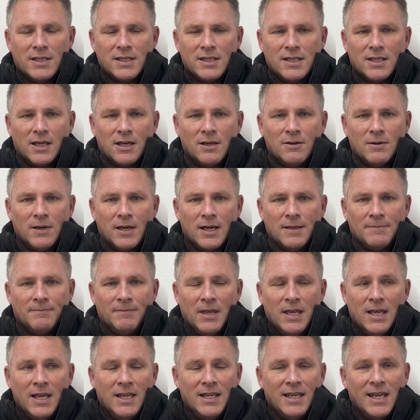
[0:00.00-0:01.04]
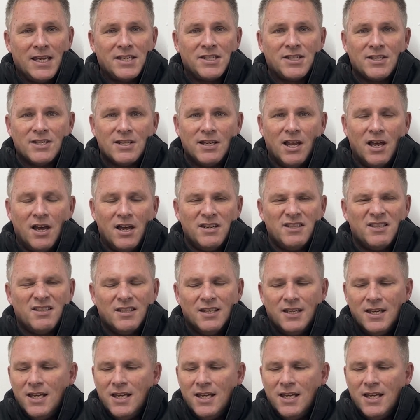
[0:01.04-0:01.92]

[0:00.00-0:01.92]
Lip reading: So lessons learned.